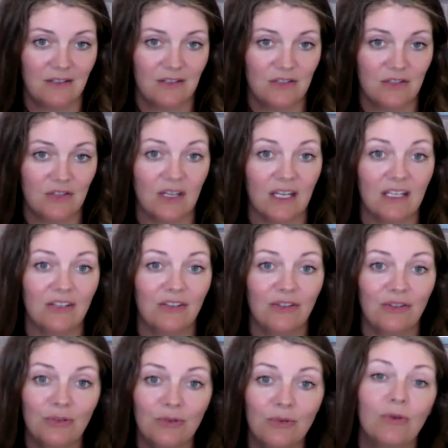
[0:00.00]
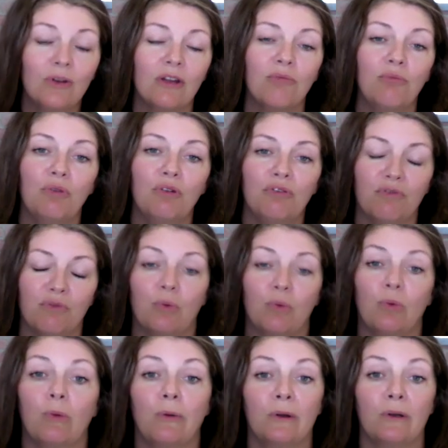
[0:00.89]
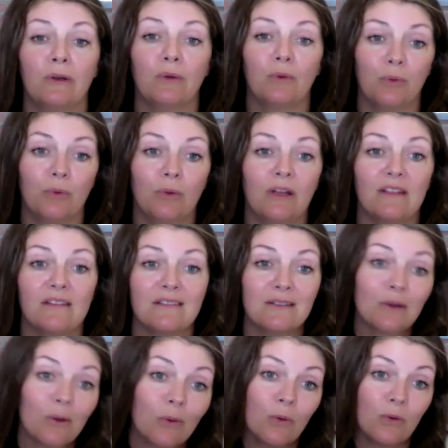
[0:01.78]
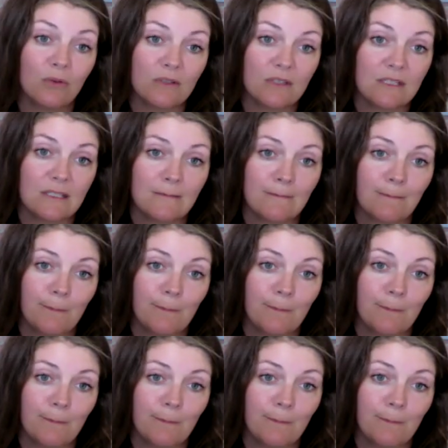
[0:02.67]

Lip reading: so that you can move forward with schools.